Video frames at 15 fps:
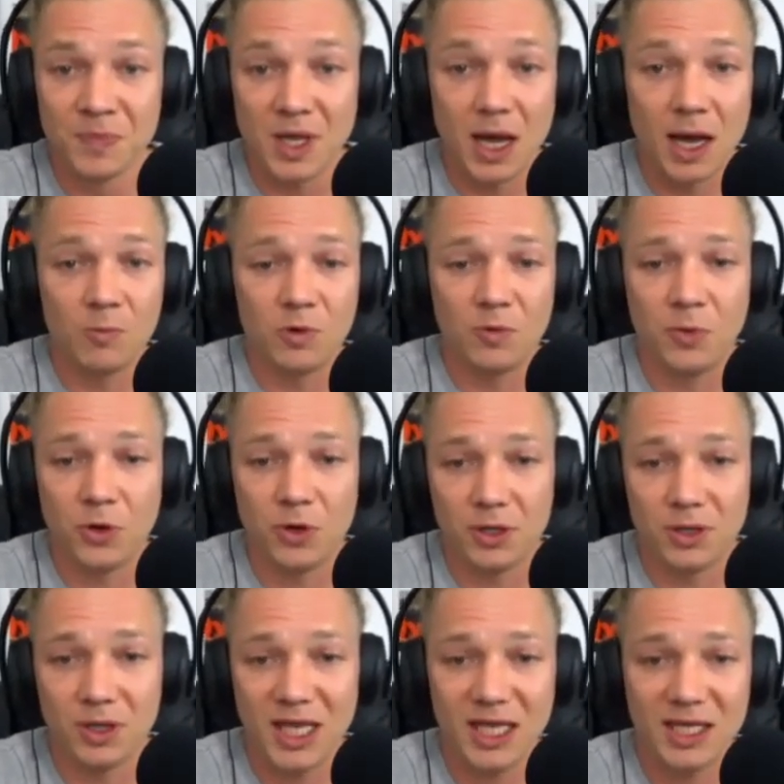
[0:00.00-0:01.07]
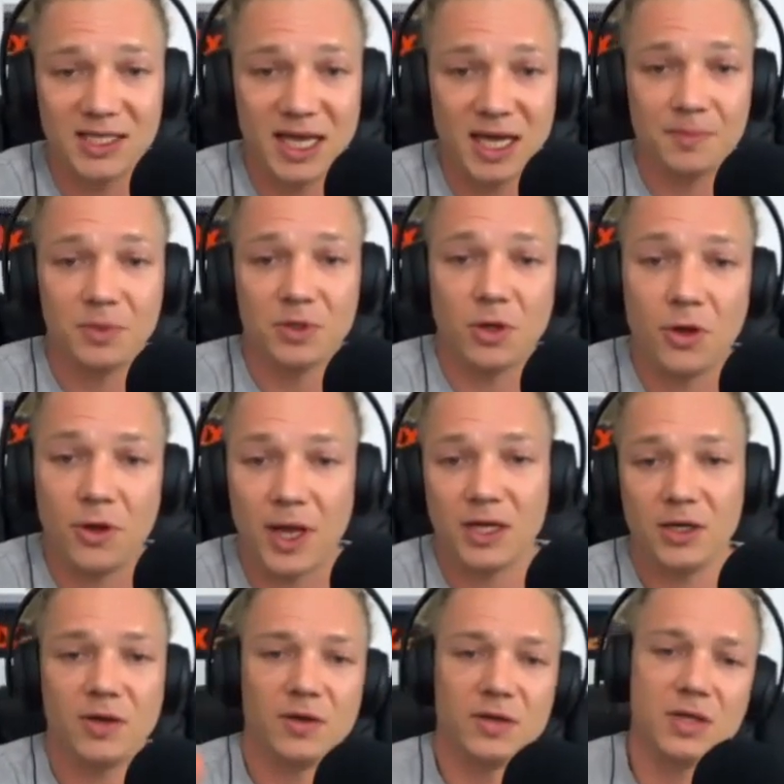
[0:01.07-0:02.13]
We'll put a link down below, and
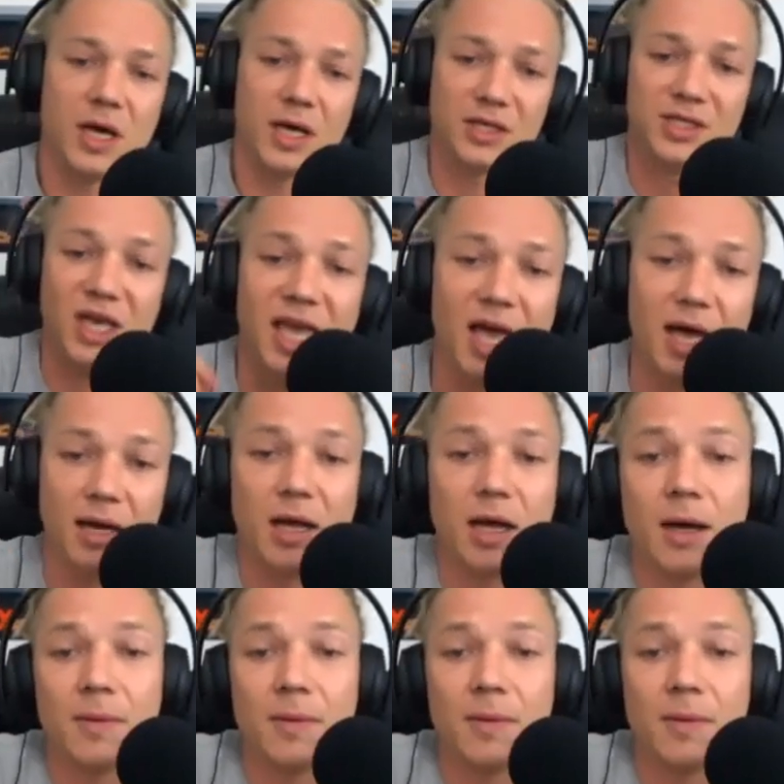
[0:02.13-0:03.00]
you can check out